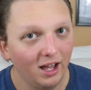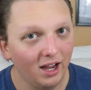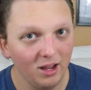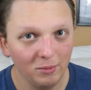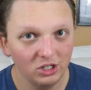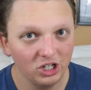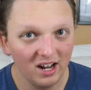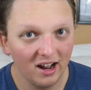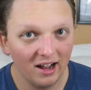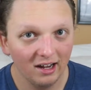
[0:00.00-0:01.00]
I am a
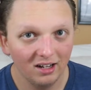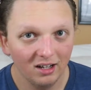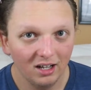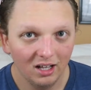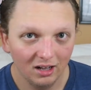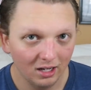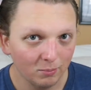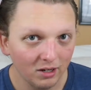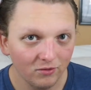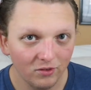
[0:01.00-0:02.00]
Jedi,
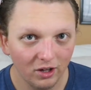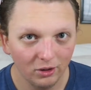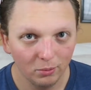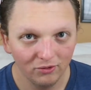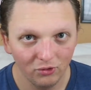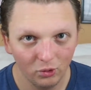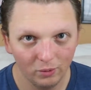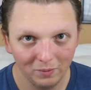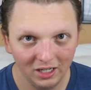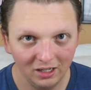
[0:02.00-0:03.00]
like my father
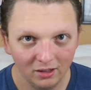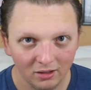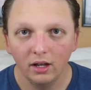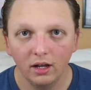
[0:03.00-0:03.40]
before me."